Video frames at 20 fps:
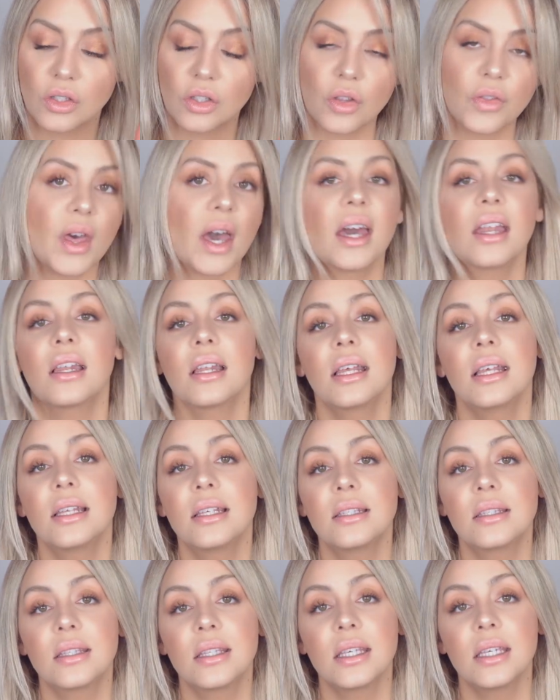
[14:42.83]
So that
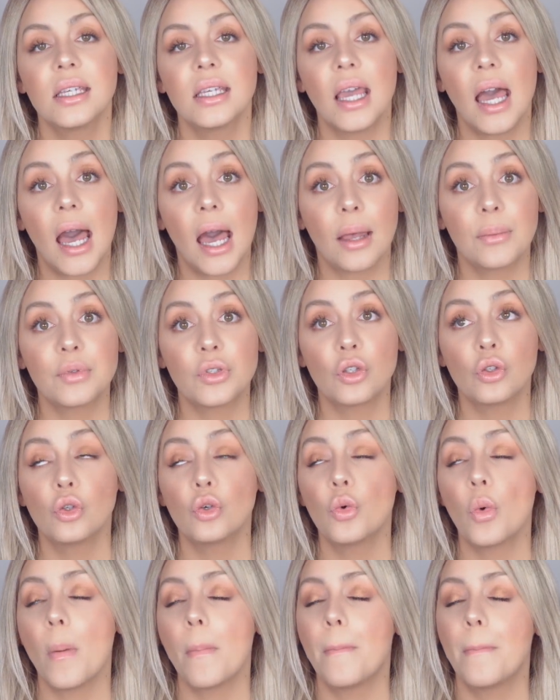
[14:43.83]
is the
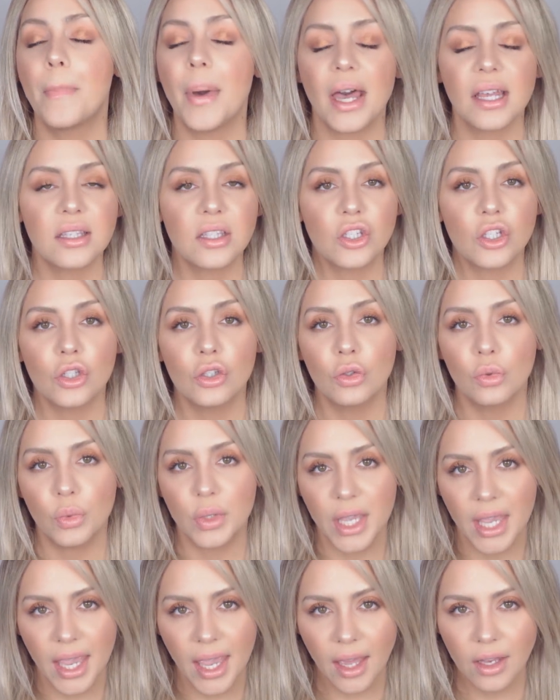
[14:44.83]
absolute best you
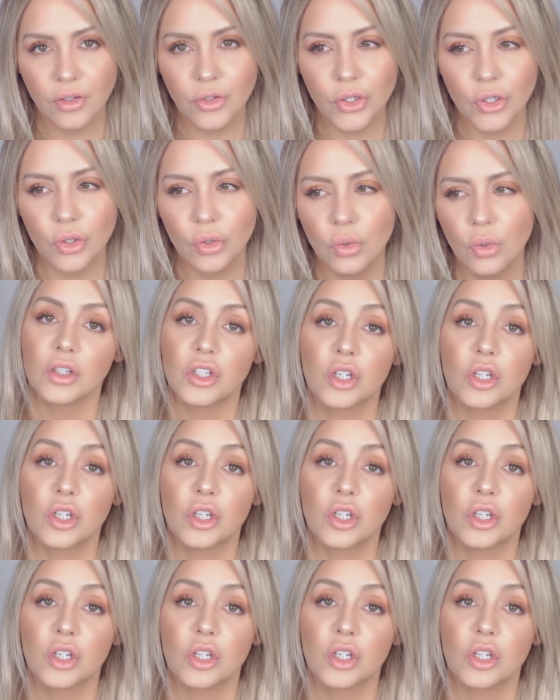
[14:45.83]
can do